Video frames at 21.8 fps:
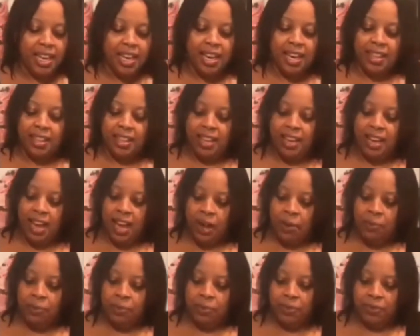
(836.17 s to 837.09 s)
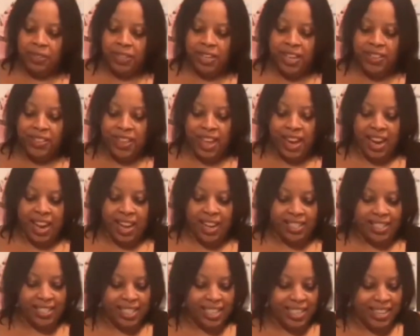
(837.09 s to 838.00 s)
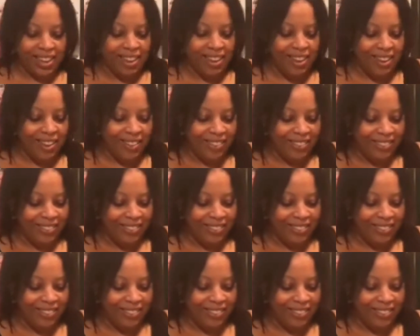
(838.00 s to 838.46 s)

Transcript: And then I will, look at that icing, y'all.